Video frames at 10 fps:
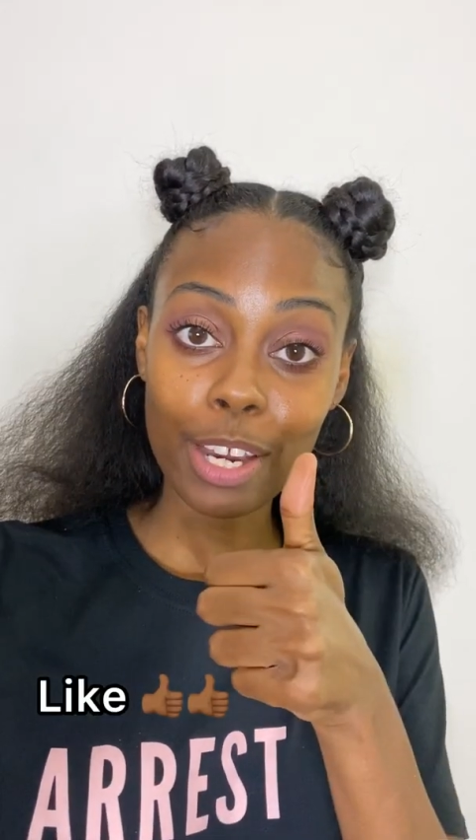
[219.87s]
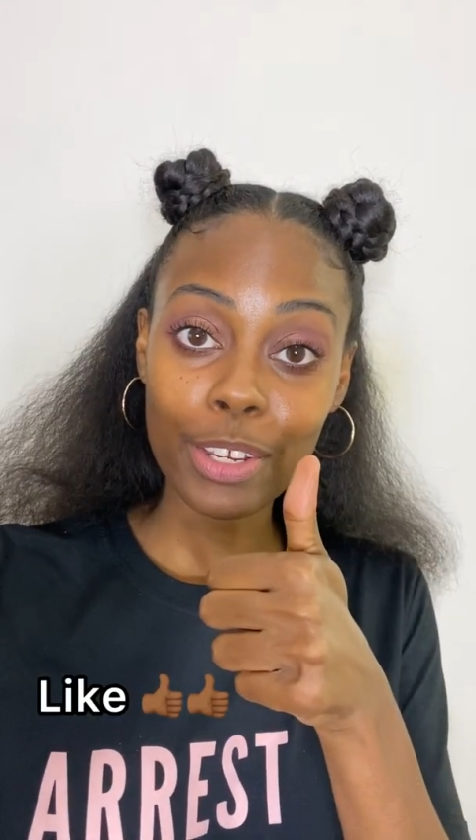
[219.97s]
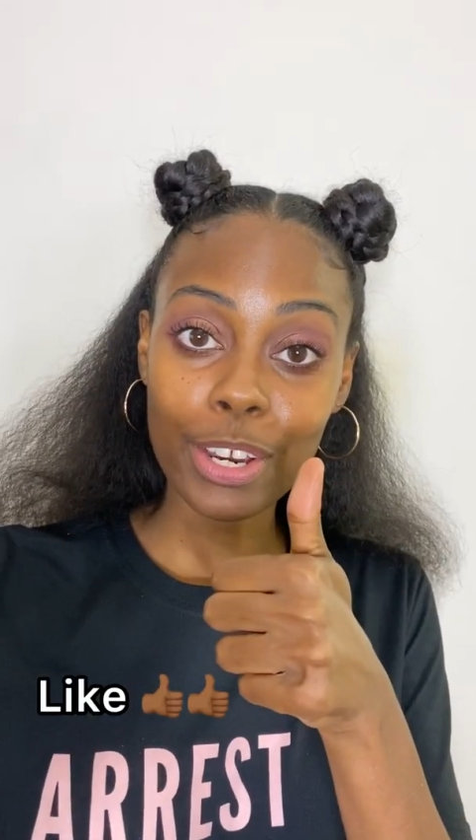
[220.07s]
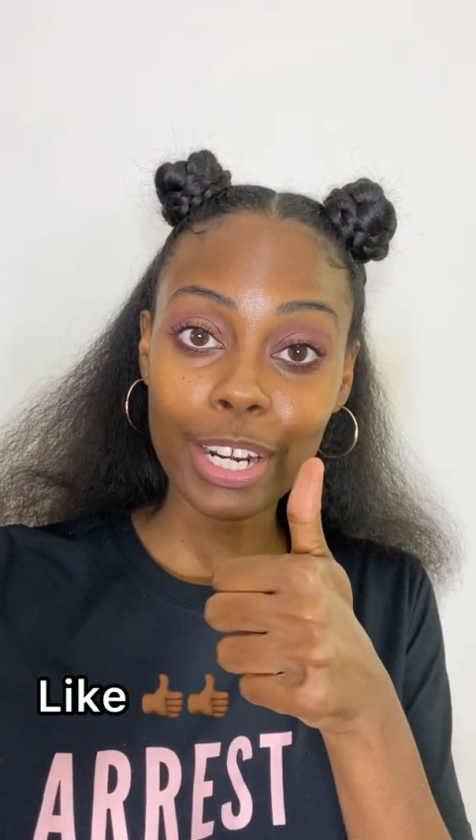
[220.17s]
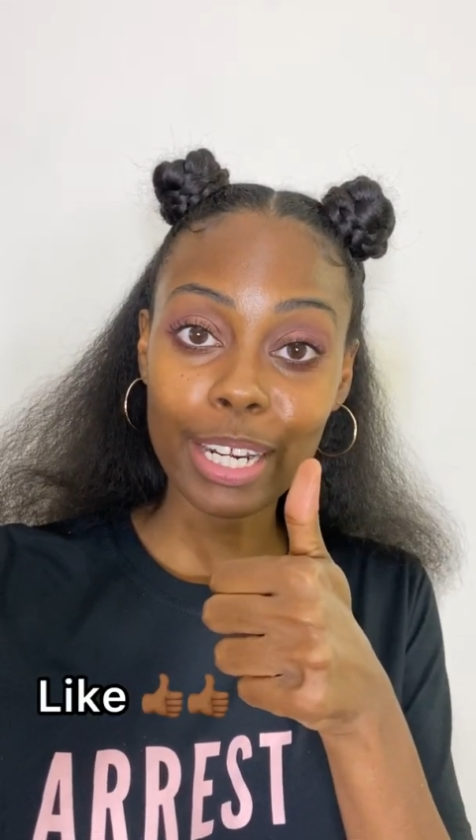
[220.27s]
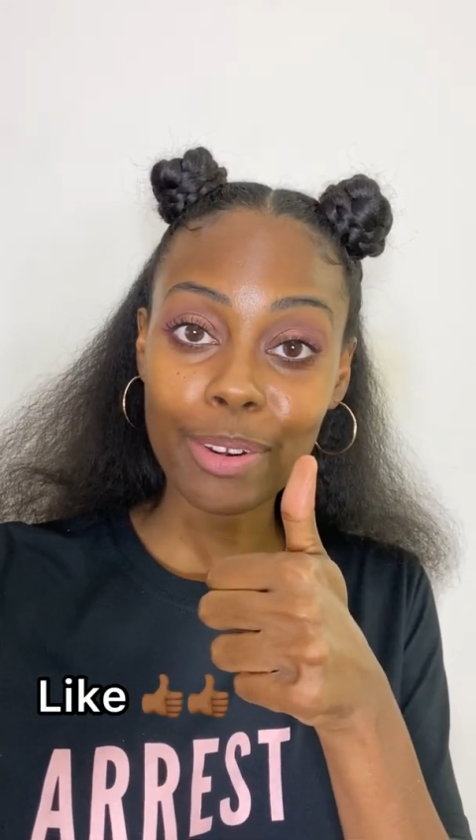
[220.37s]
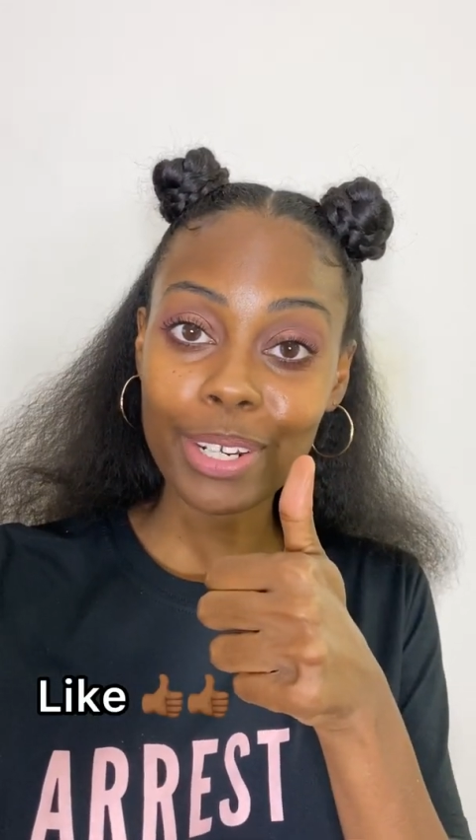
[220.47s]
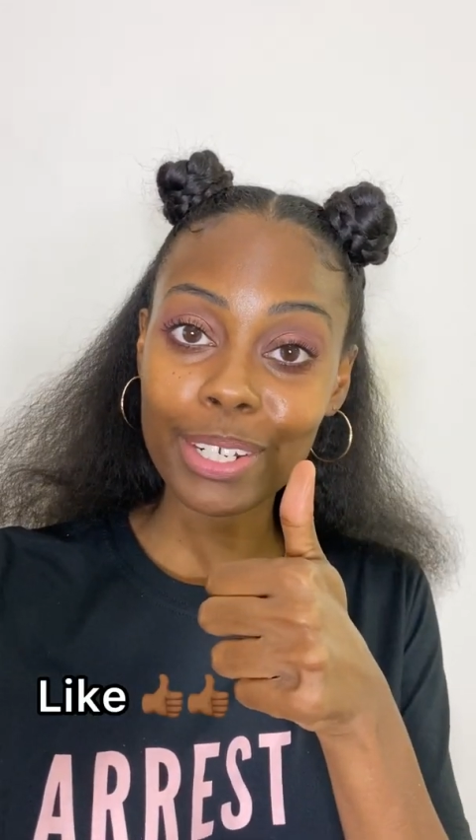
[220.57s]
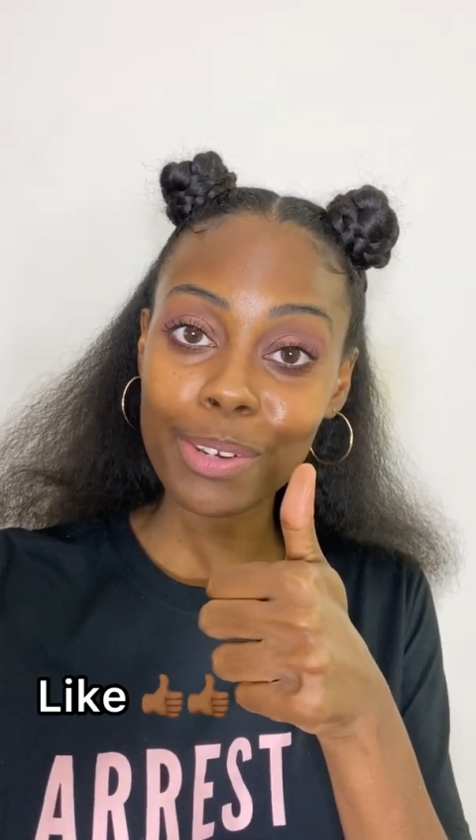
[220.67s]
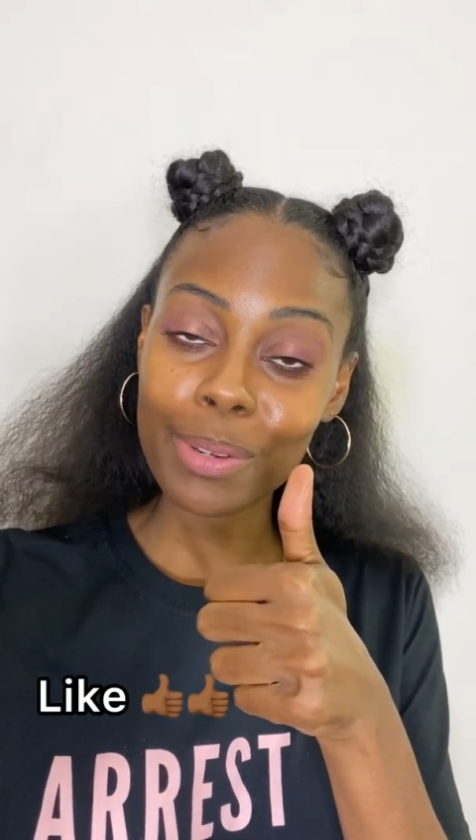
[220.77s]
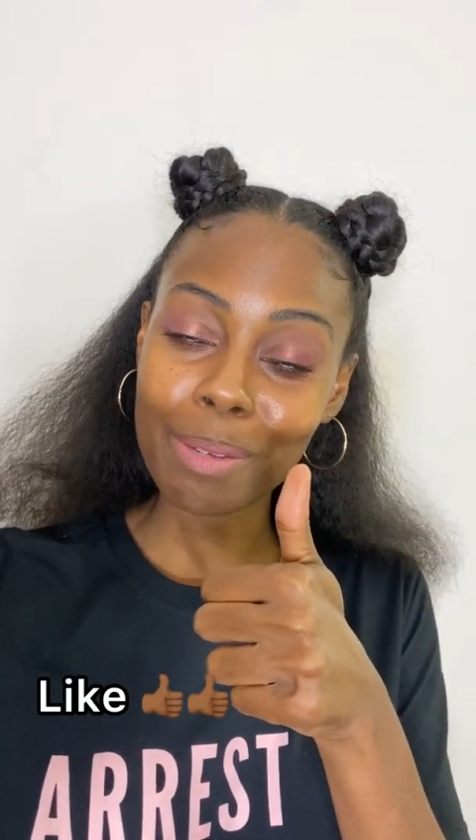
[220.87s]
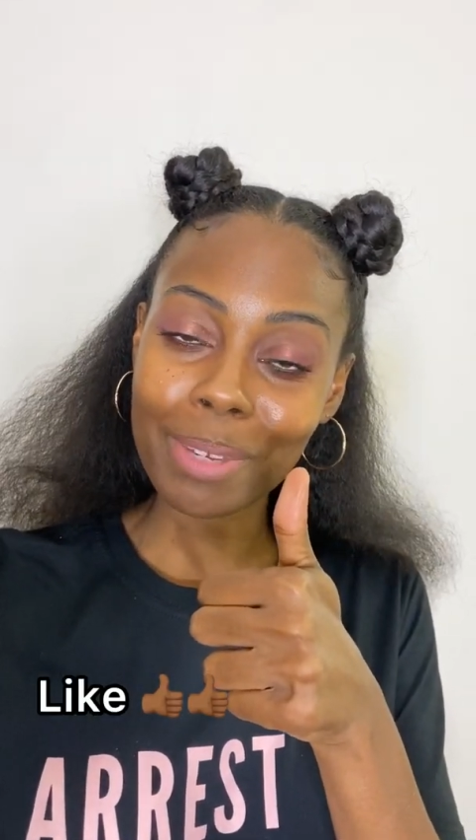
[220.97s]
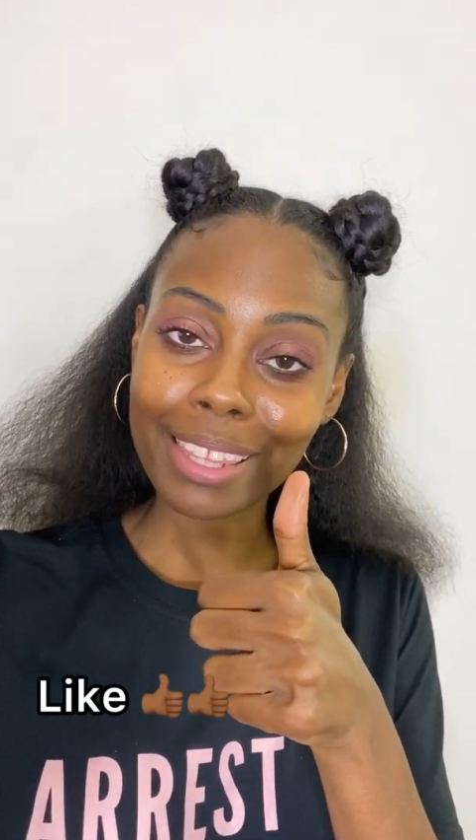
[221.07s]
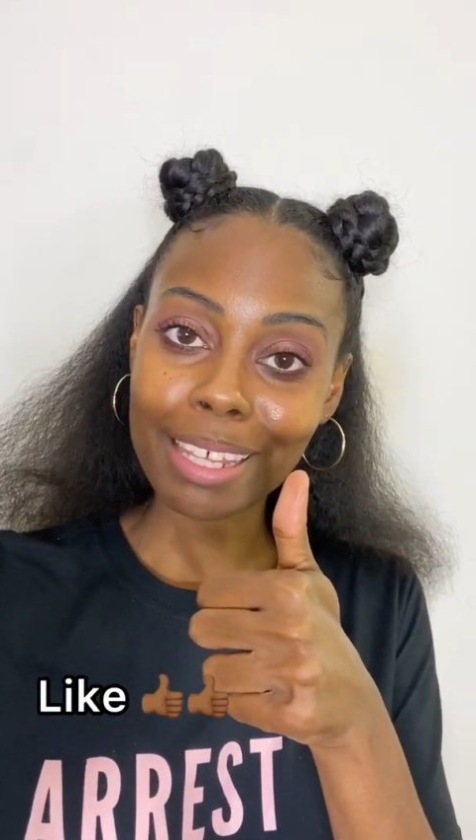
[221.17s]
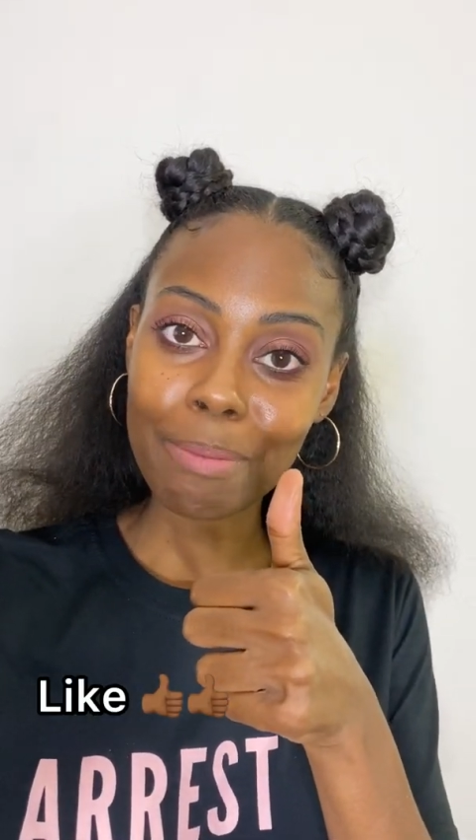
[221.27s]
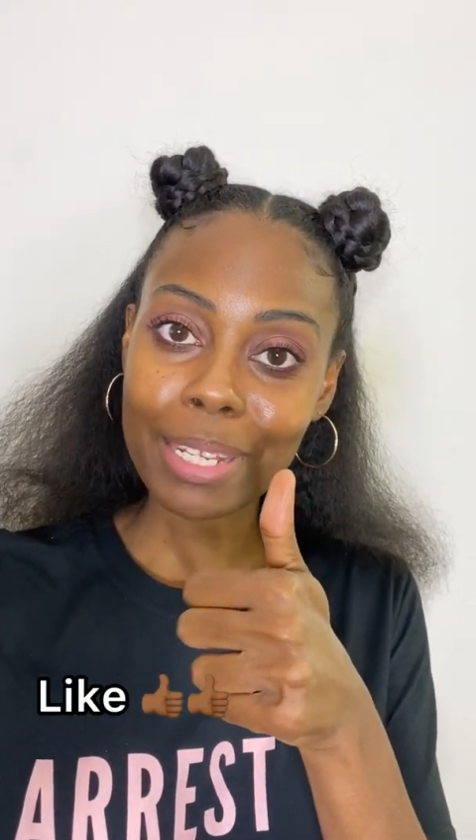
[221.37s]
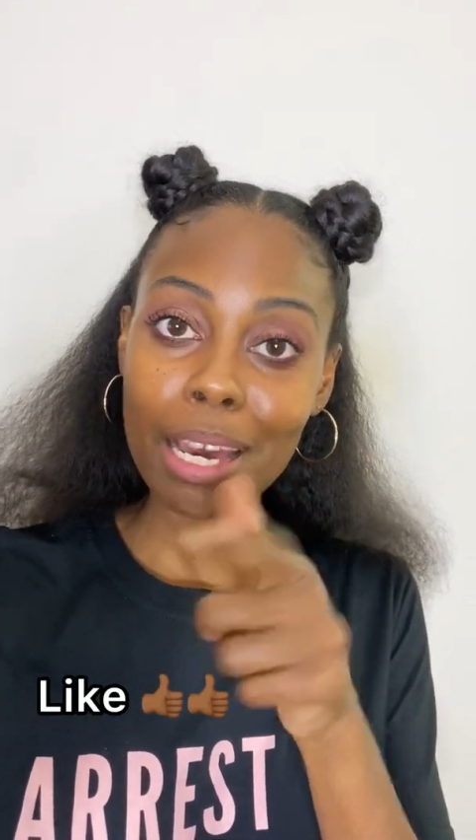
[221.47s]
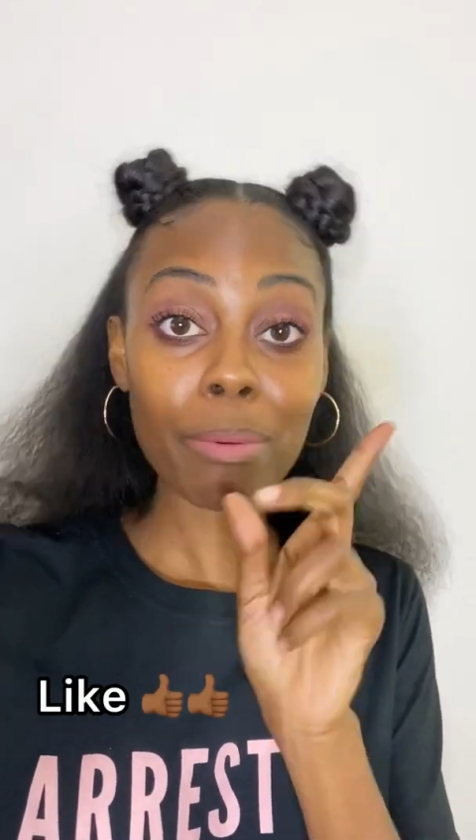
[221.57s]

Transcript: you already know what to do. Give me a thumbs up.